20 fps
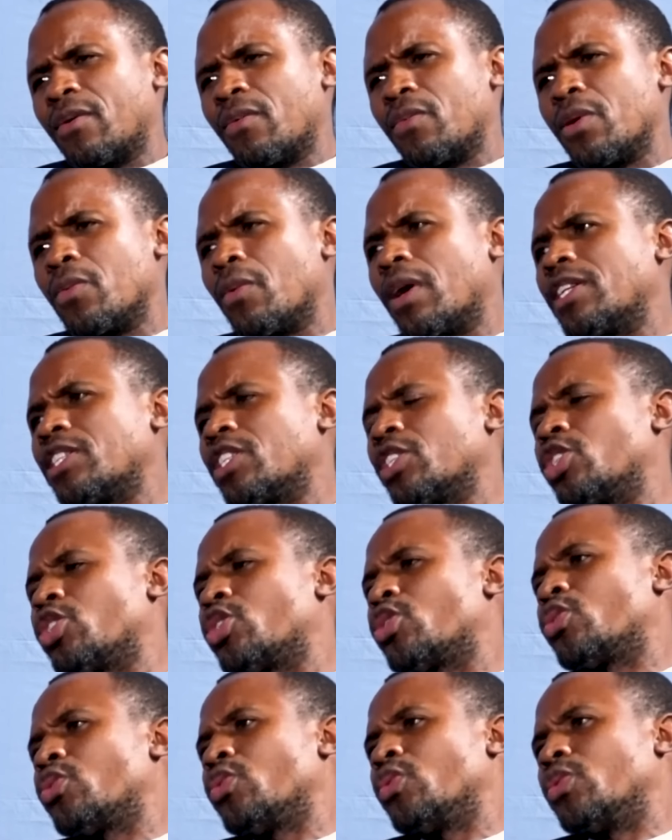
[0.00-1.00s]
we wanted
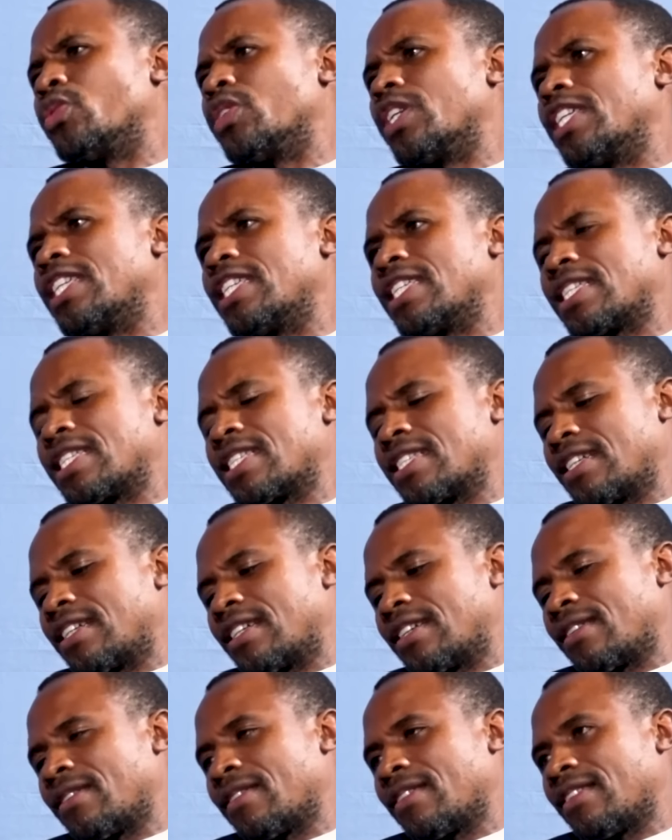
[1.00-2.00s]
to register
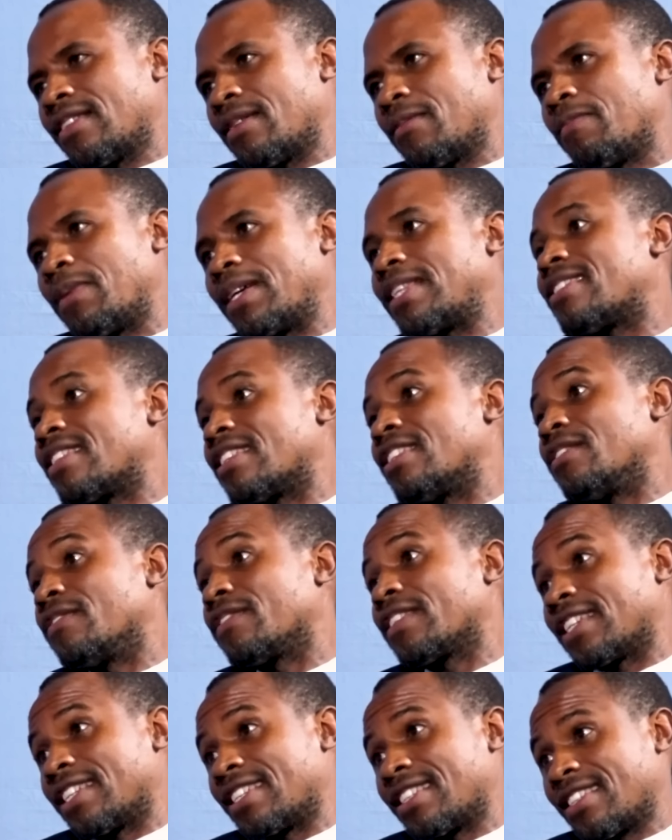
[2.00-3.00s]
the birth
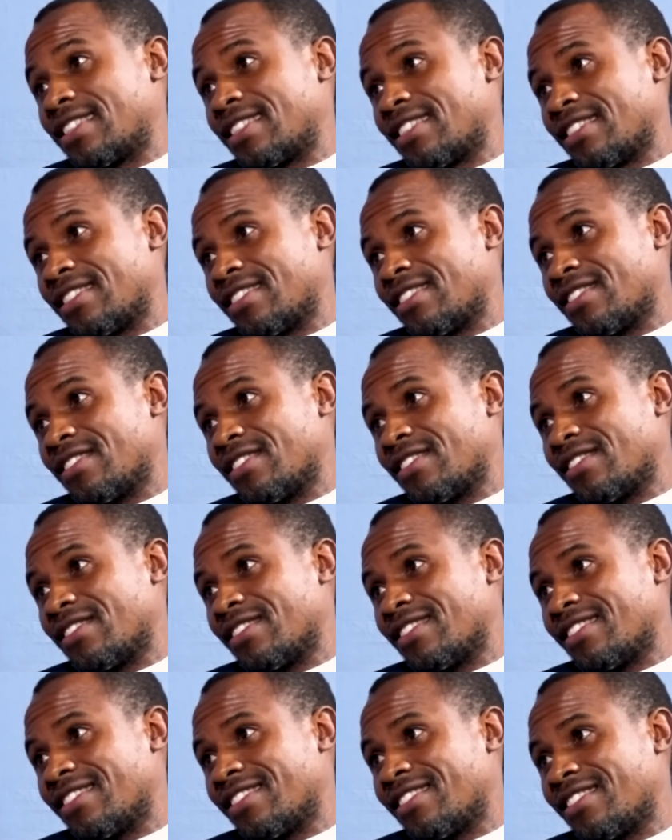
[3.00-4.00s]
certificate
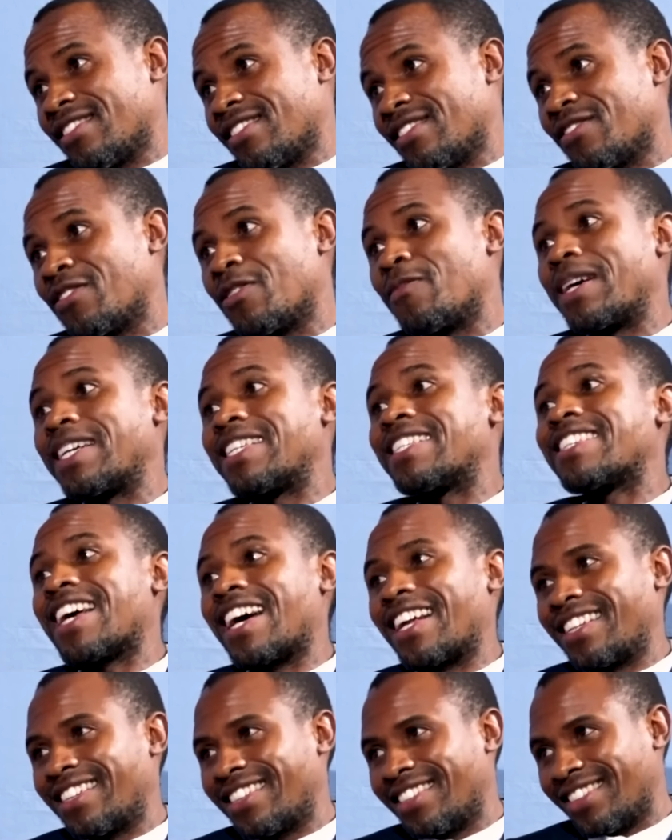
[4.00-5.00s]
for my
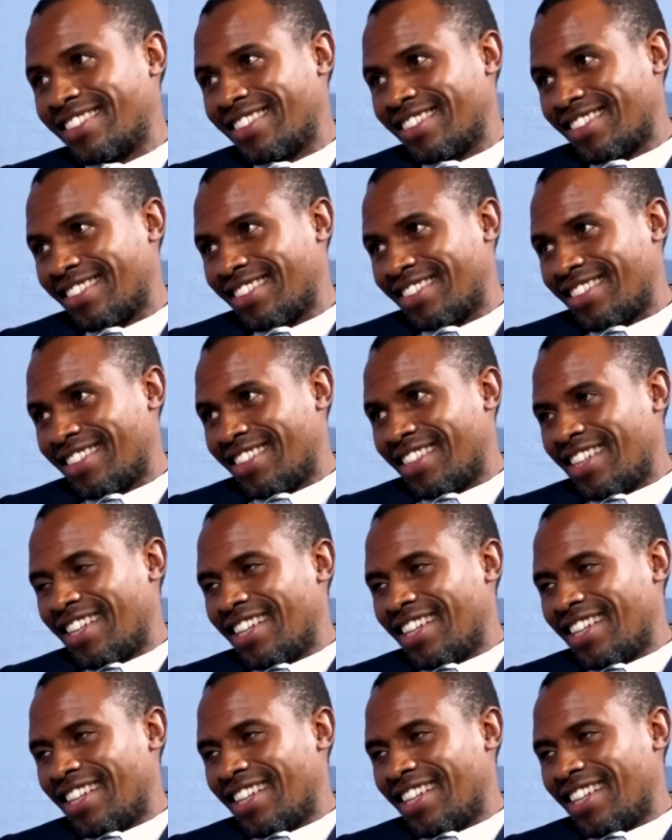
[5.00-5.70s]
son.